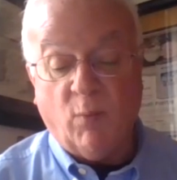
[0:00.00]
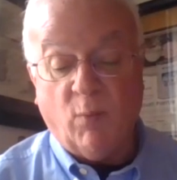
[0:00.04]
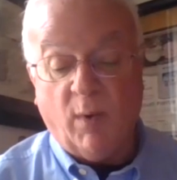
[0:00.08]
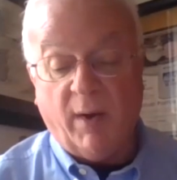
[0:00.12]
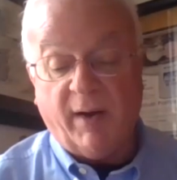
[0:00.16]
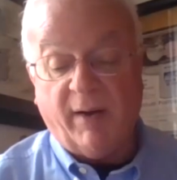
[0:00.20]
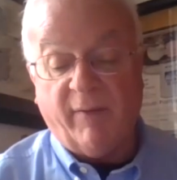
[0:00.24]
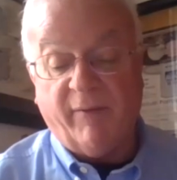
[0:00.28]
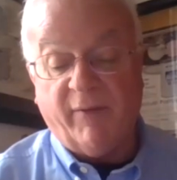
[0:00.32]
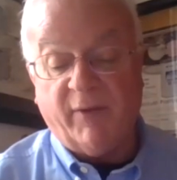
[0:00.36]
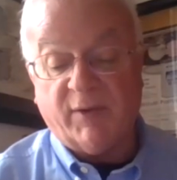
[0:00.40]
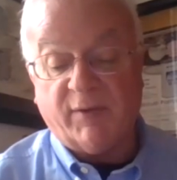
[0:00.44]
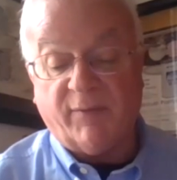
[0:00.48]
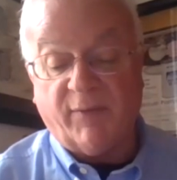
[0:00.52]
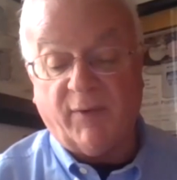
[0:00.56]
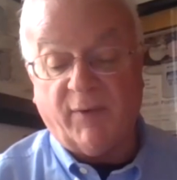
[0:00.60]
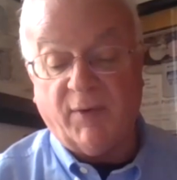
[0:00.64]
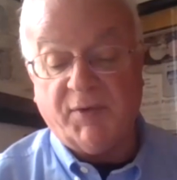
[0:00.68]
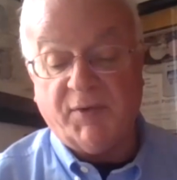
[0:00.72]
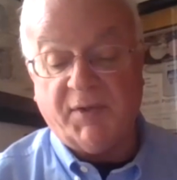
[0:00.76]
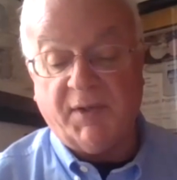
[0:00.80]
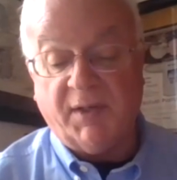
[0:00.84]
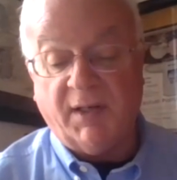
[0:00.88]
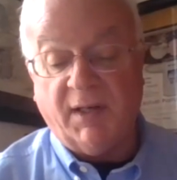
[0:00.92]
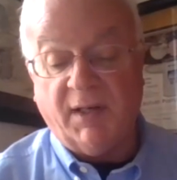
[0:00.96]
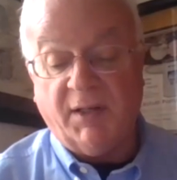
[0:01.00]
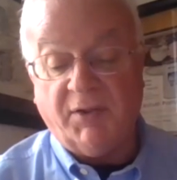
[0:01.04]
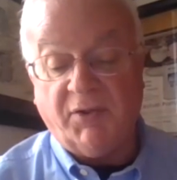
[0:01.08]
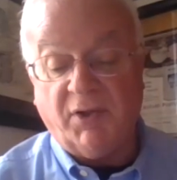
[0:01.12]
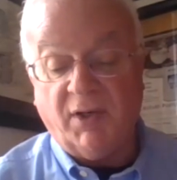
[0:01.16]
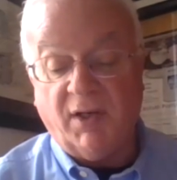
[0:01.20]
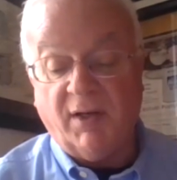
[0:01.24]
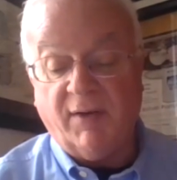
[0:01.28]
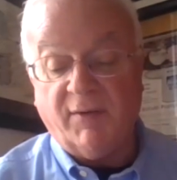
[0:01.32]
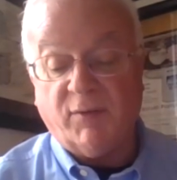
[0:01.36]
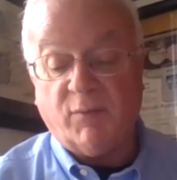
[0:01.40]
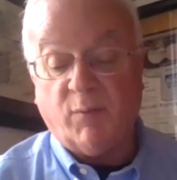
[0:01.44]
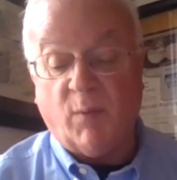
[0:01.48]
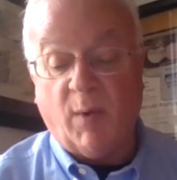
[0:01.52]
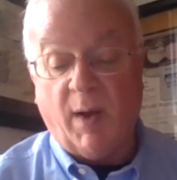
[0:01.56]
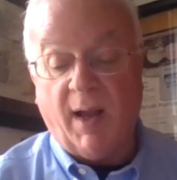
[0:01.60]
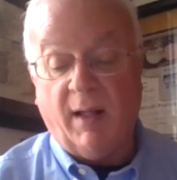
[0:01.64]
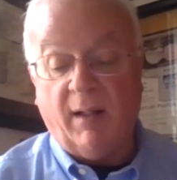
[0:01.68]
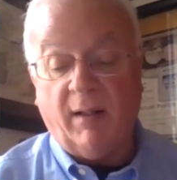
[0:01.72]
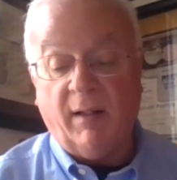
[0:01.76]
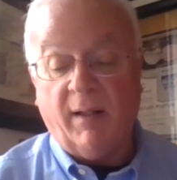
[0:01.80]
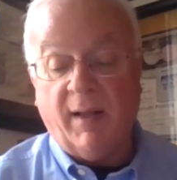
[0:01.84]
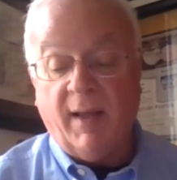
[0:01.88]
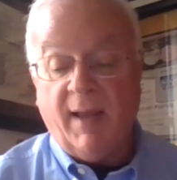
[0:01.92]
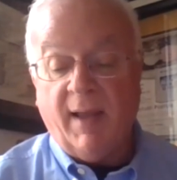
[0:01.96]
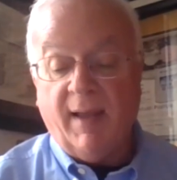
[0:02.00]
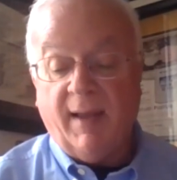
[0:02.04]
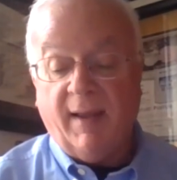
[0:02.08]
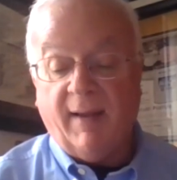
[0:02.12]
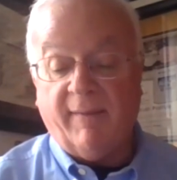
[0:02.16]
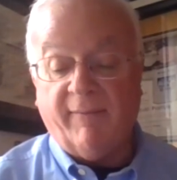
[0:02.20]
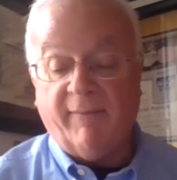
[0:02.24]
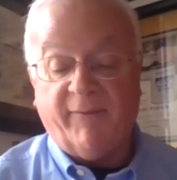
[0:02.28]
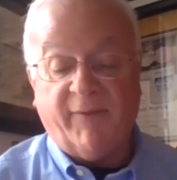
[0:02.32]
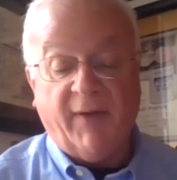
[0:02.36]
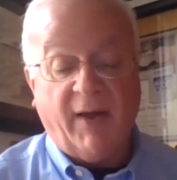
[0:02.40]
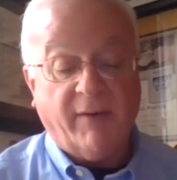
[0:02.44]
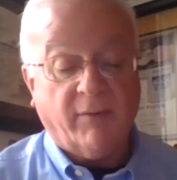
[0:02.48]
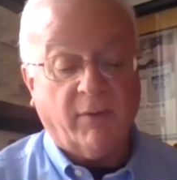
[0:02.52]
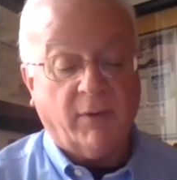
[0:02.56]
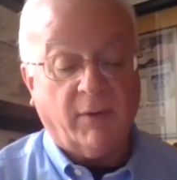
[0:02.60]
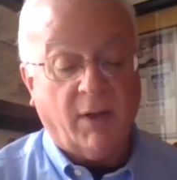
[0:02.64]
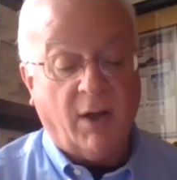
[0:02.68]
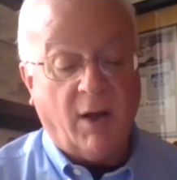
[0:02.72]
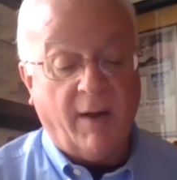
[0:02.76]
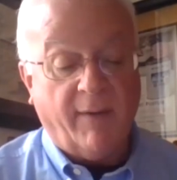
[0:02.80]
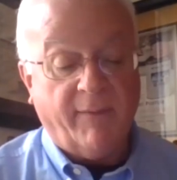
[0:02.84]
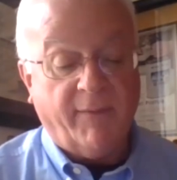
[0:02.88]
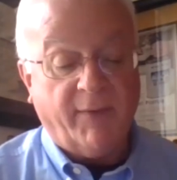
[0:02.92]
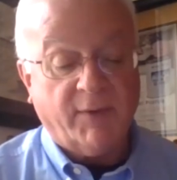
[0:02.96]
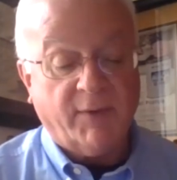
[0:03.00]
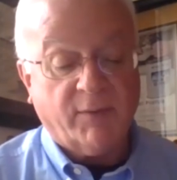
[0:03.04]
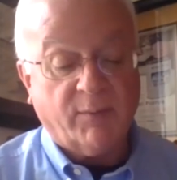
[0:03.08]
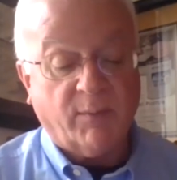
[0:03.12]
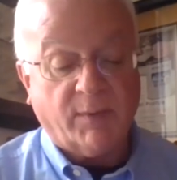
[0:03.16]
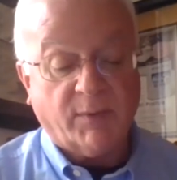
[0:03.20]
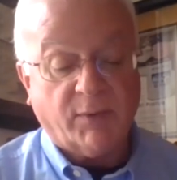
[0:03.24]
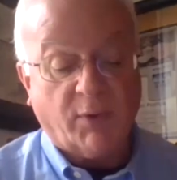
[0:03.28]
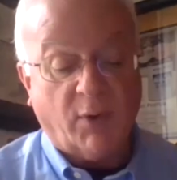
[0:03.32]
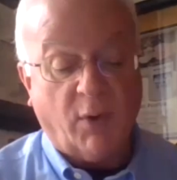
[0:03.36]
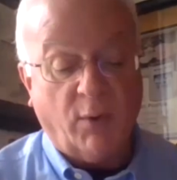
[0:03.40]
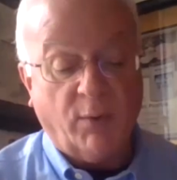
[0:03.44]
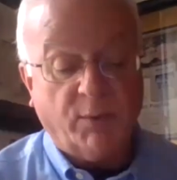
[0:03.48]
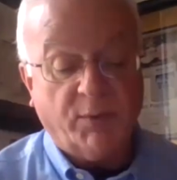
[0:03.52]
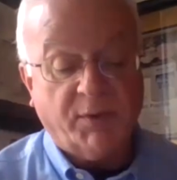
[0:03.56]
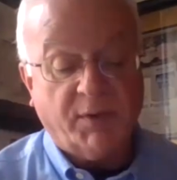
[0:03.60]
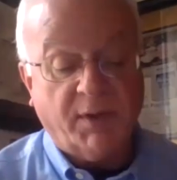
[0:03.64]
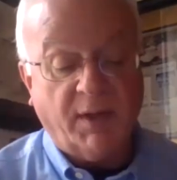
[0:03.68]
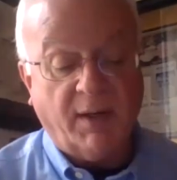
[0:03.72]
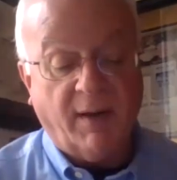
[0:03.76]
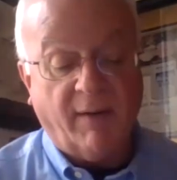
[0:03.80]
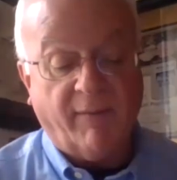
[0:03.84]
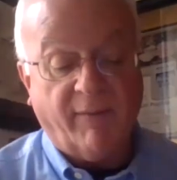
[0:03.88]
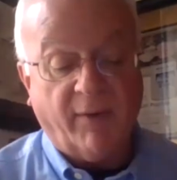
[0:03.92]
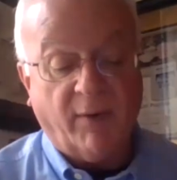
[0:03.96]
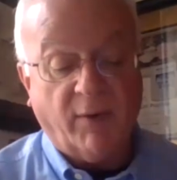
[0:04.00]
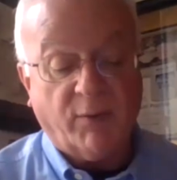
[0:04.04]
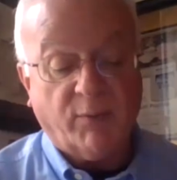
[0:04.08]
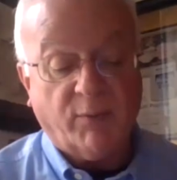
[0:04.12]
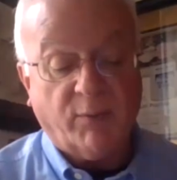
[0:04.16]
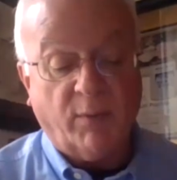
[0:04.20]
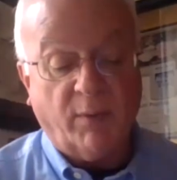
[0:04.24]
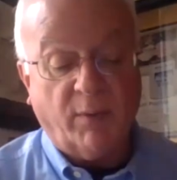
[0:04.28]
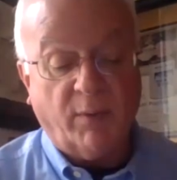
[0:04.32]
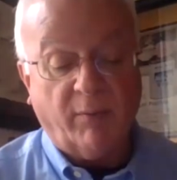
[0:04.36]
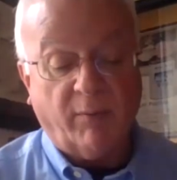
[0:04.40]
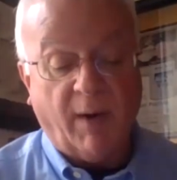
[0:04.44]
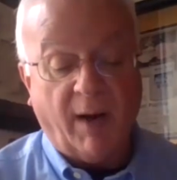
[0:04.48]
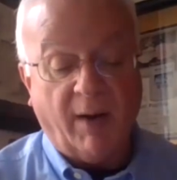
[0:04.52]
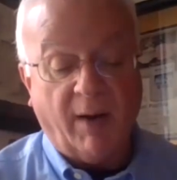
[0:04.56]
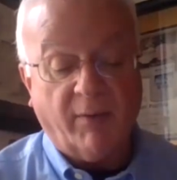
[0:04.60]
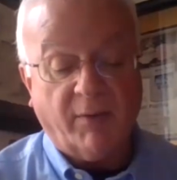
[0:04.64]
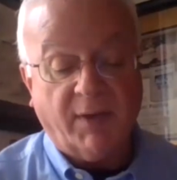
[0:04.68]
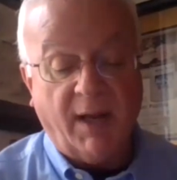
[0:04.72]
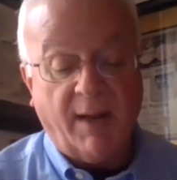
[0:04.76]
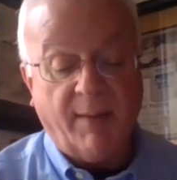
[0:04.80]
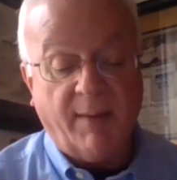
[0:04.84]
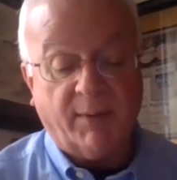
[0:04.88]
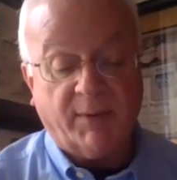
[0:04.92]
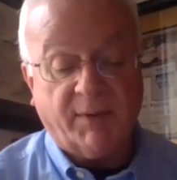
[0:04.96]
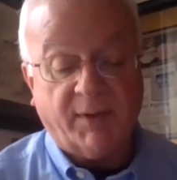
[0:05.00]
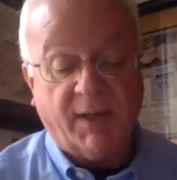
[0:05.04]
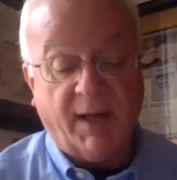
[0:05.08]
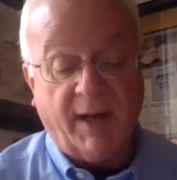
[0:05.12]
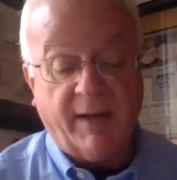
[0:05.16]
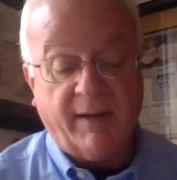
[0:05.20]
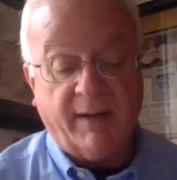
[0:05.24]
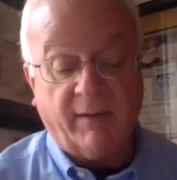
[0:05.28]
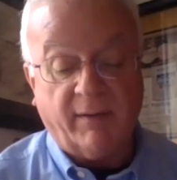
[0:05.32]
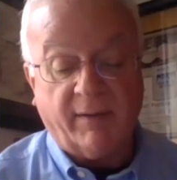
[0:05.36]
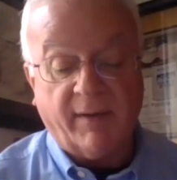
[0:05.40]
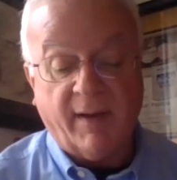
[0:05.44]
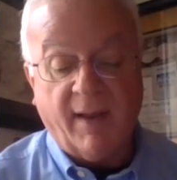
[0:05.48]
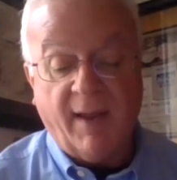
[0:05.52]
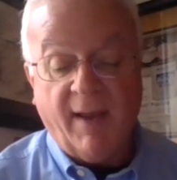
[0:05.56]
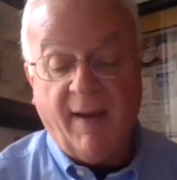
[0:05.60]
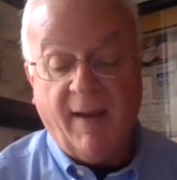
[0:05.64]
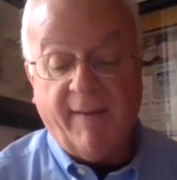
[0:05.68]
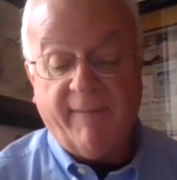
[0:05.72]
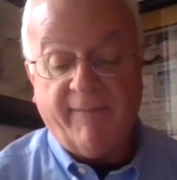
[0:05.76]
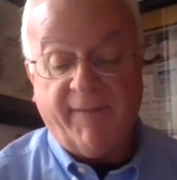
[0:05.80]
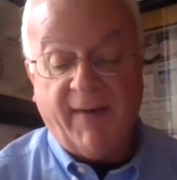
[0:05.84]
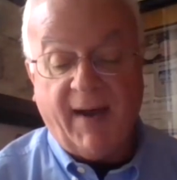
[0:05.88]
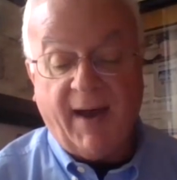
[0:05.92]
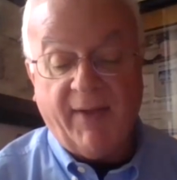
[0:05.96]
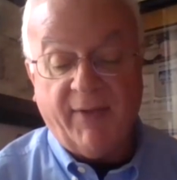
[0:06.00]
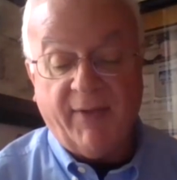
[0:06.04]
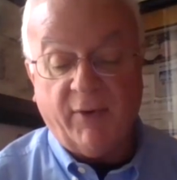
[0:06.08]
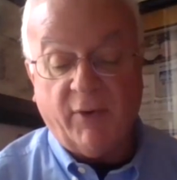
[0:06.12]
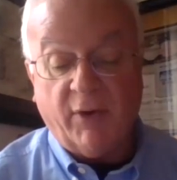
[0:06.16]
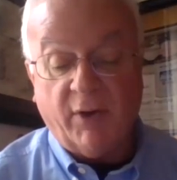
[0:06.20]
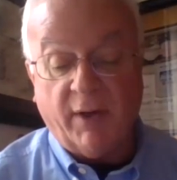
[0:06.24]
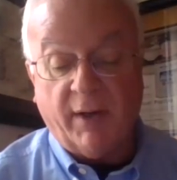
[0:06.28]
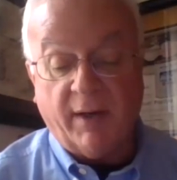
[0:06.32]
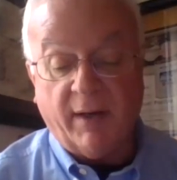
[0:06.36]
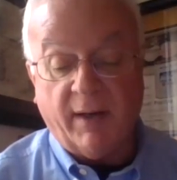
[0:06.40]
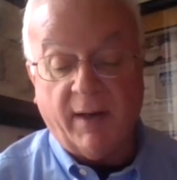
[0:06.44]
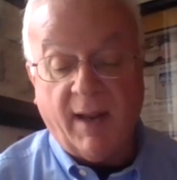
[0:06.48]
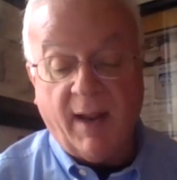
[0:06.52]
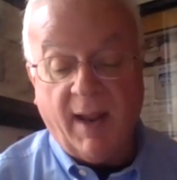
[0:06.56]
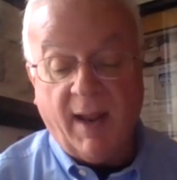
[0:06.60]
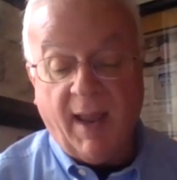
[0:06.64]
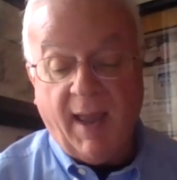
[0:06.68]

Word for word: One of his first initiatives while in federal office was hosting a virtual roundtable titled Fatherhood